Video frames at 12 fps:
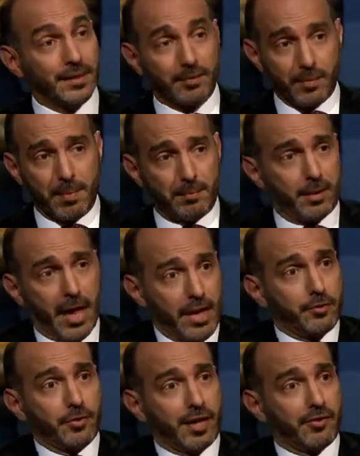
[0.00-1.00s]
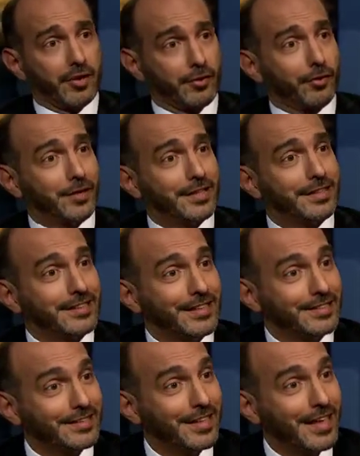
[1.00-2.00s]
And remember, I could have a chronic
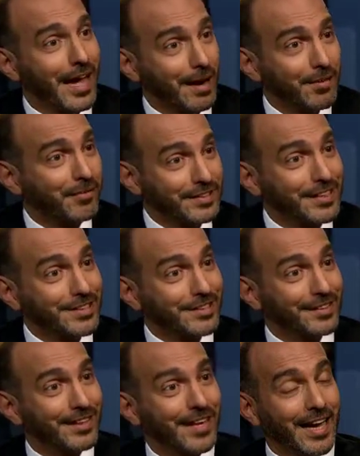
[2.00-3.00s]
disease. I'm a physician.